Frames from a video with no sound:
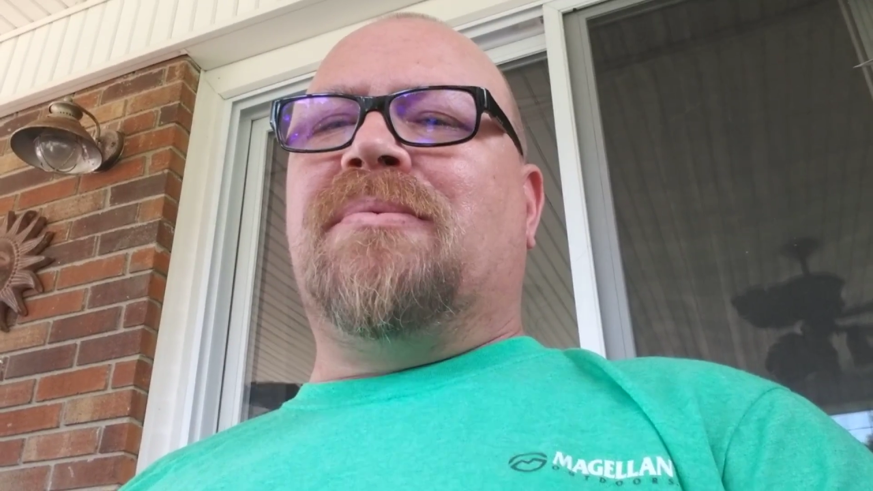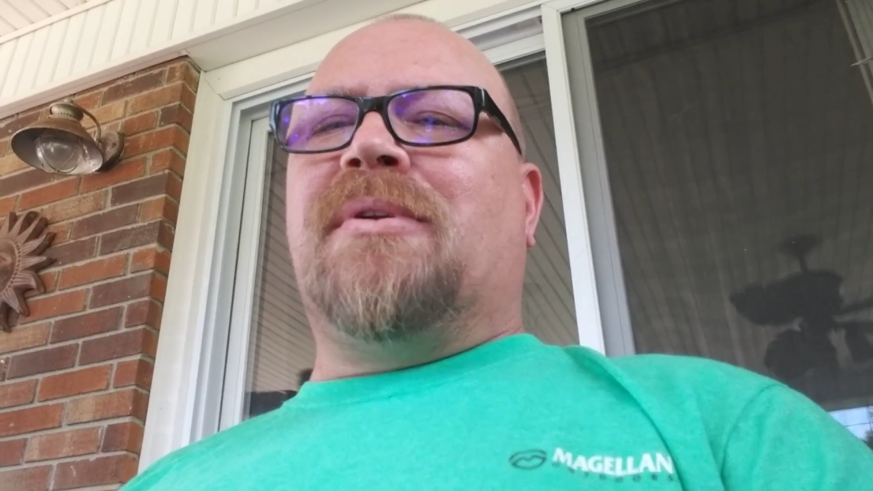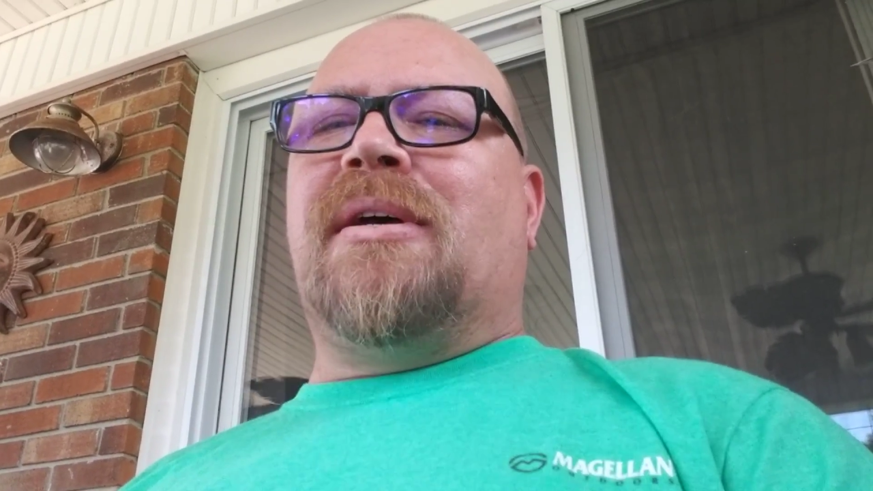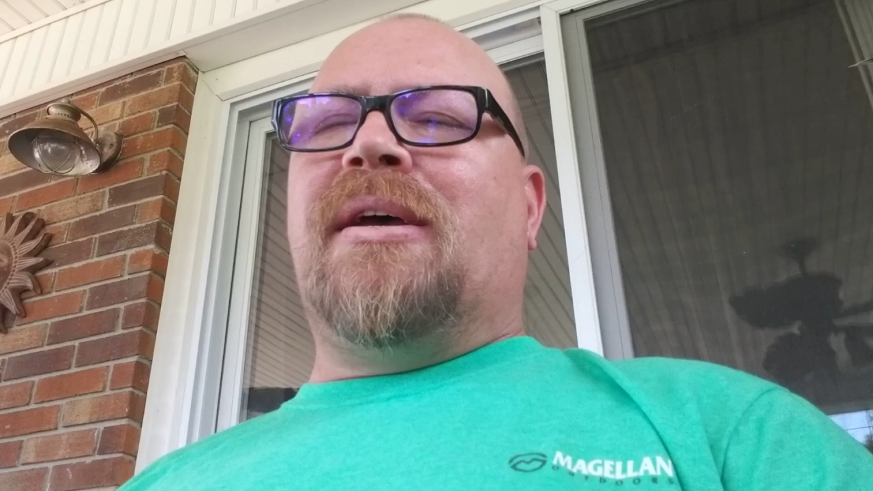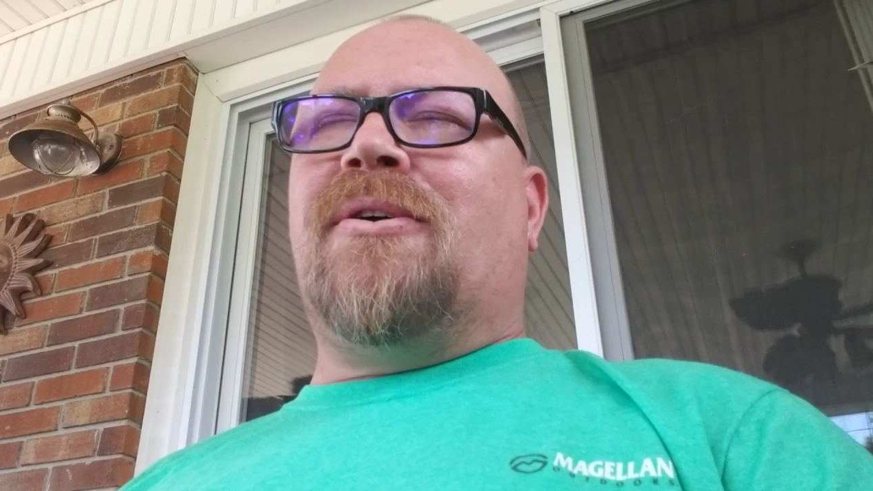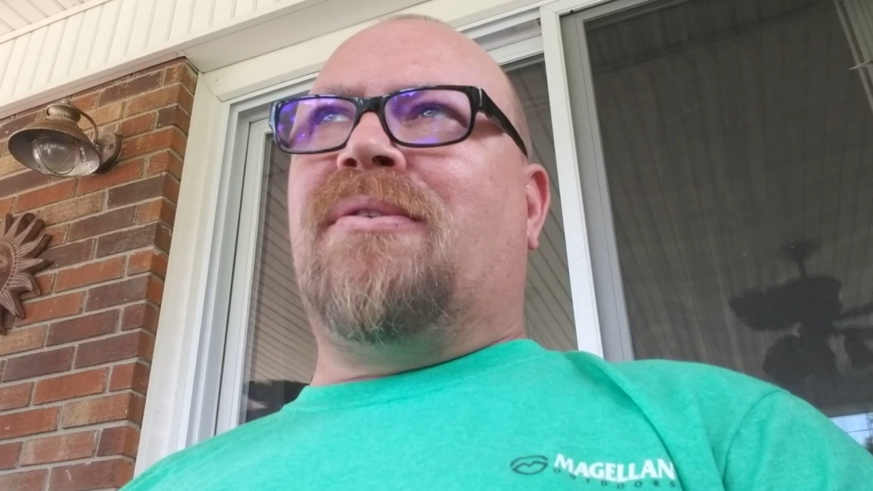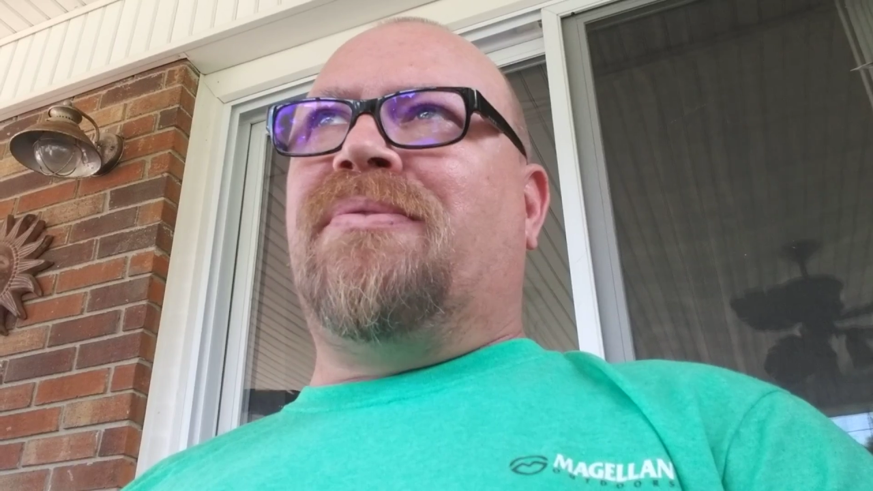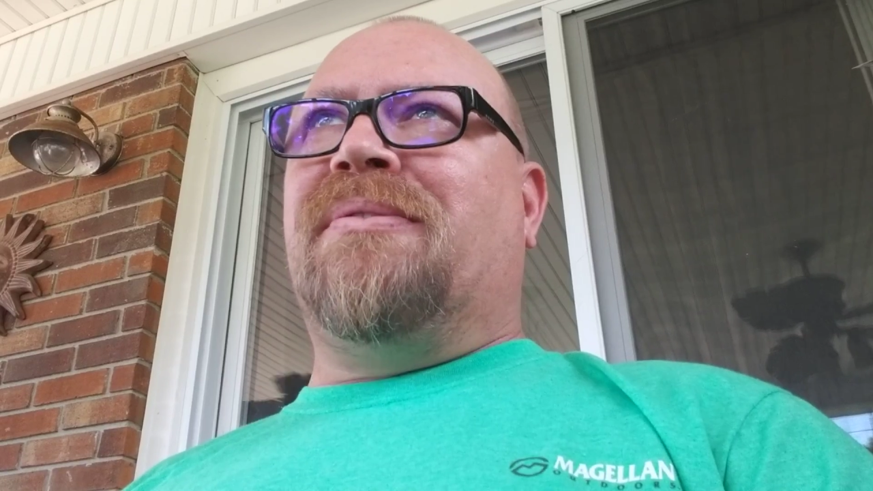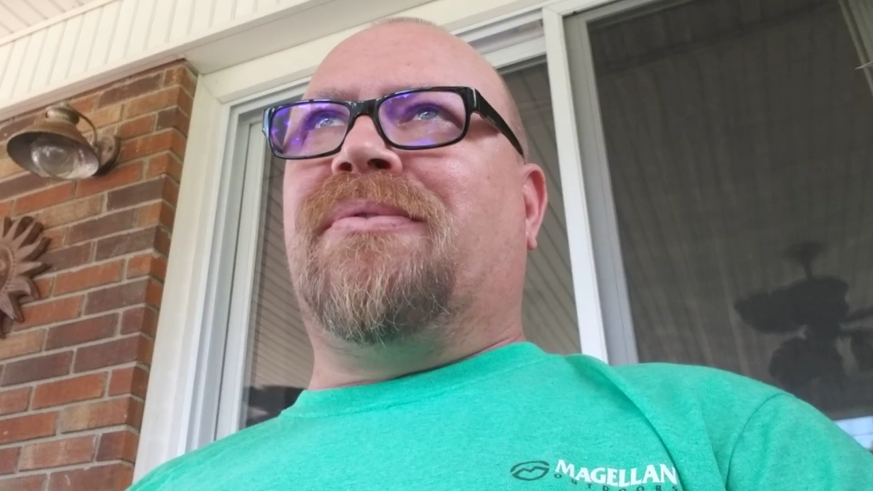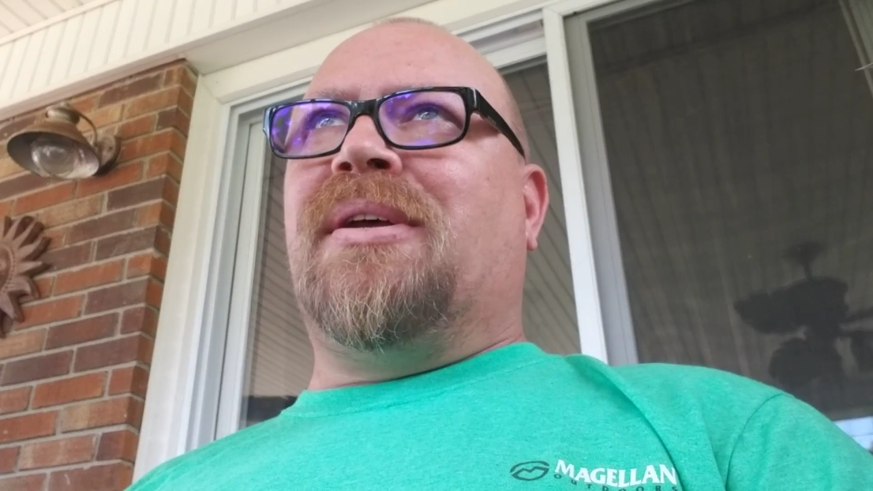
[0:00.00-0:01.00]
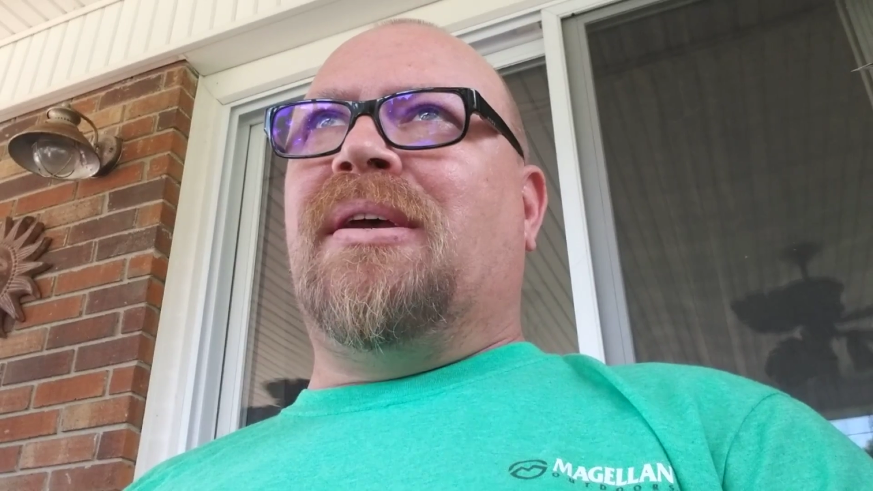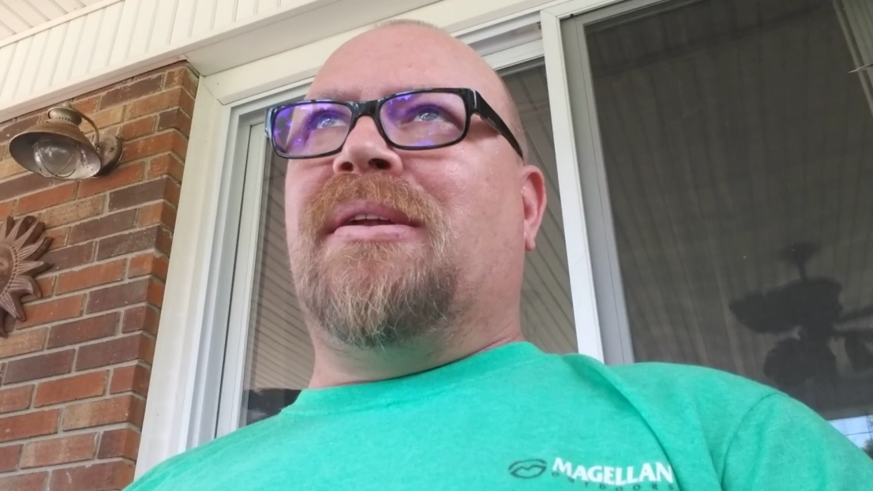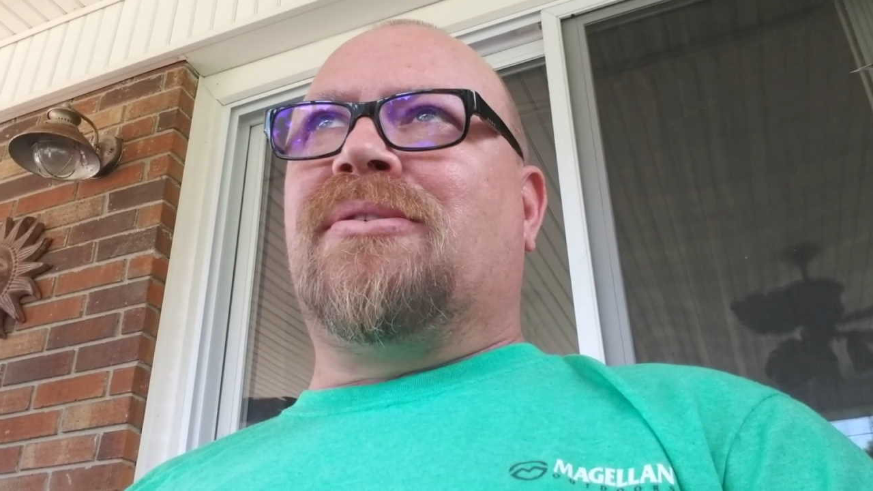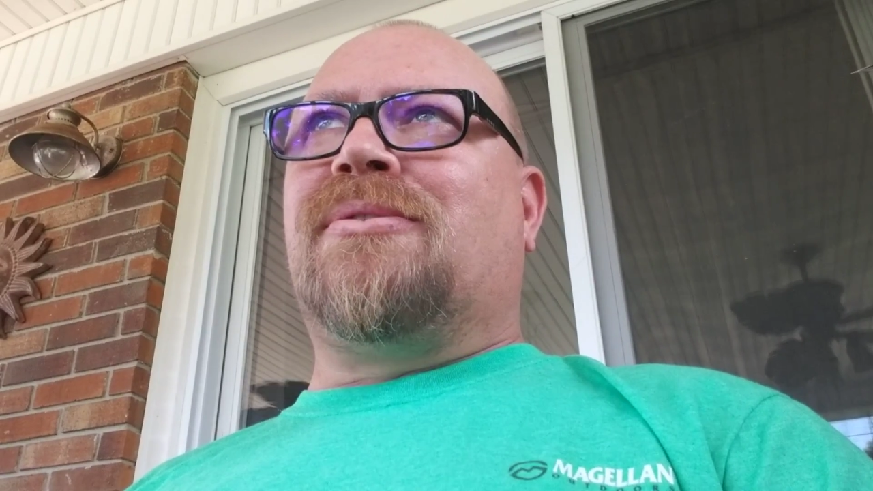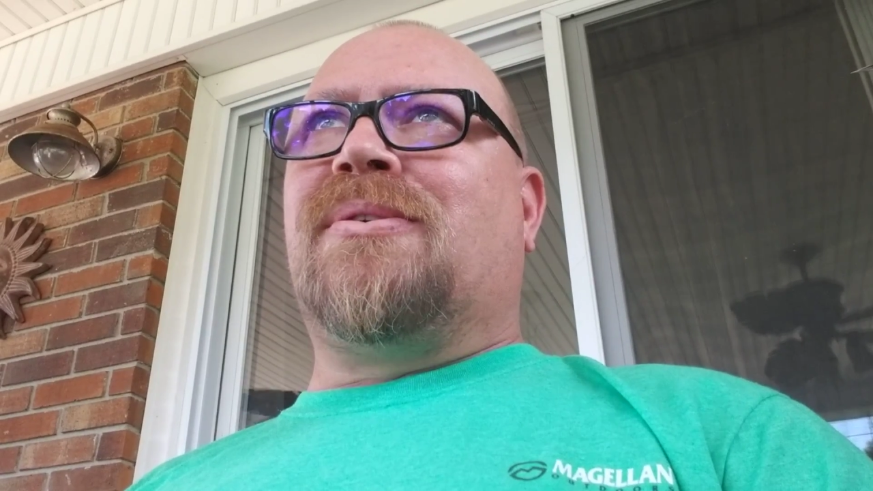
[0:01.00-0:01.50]
with an AR-15
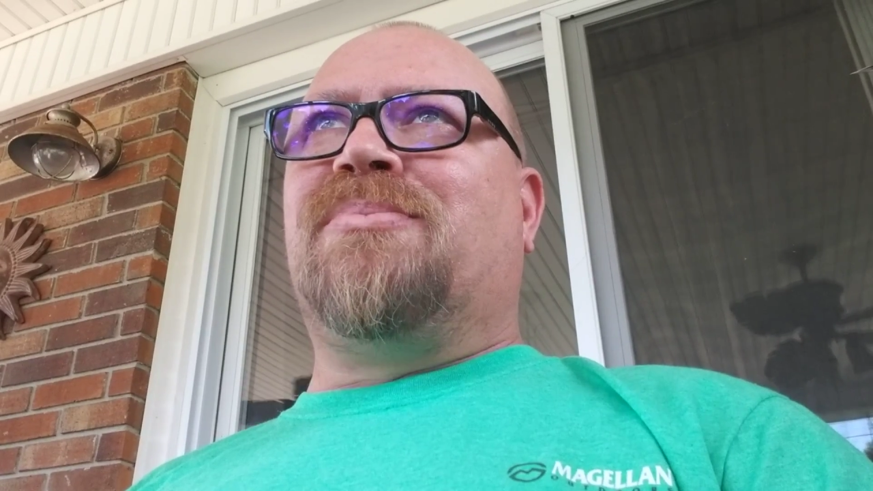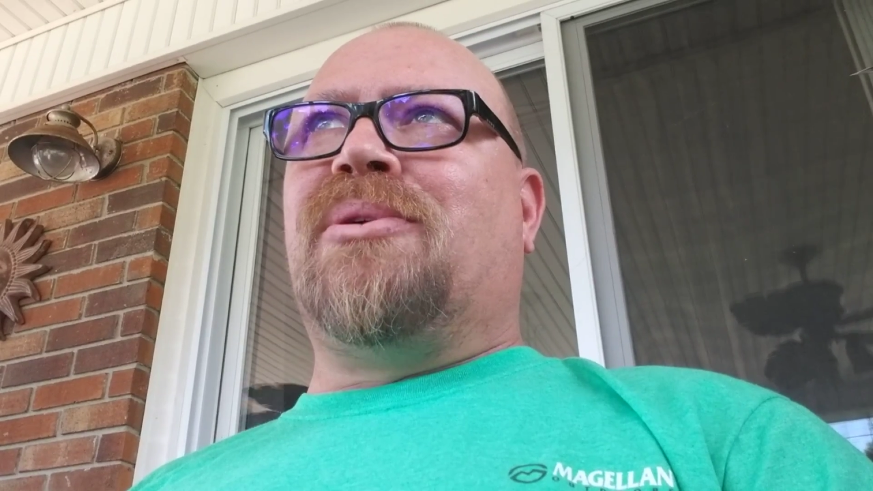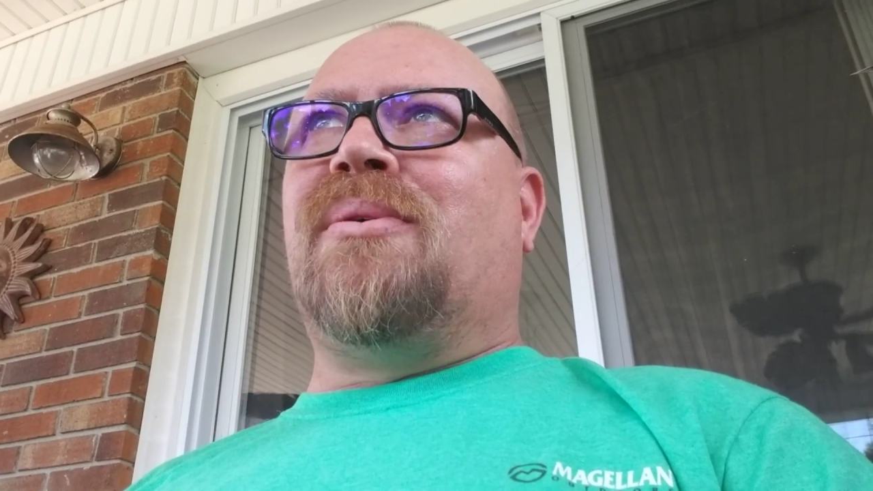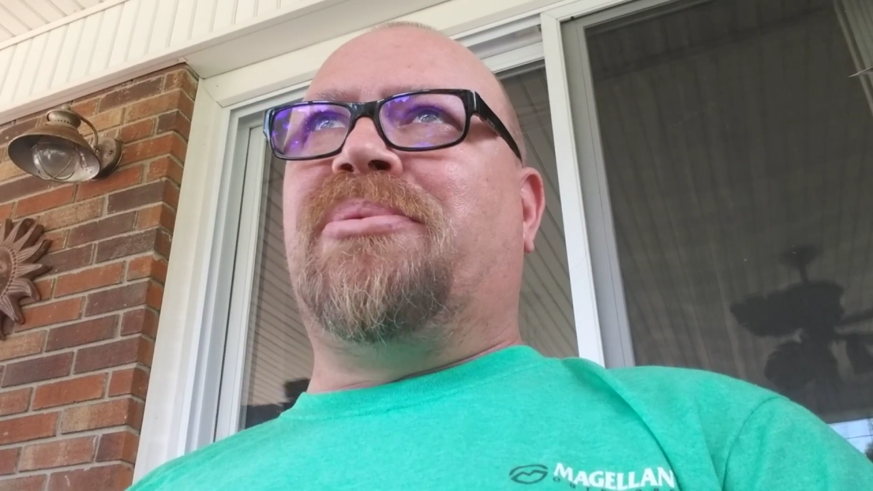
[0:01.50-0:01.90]
and starts blowing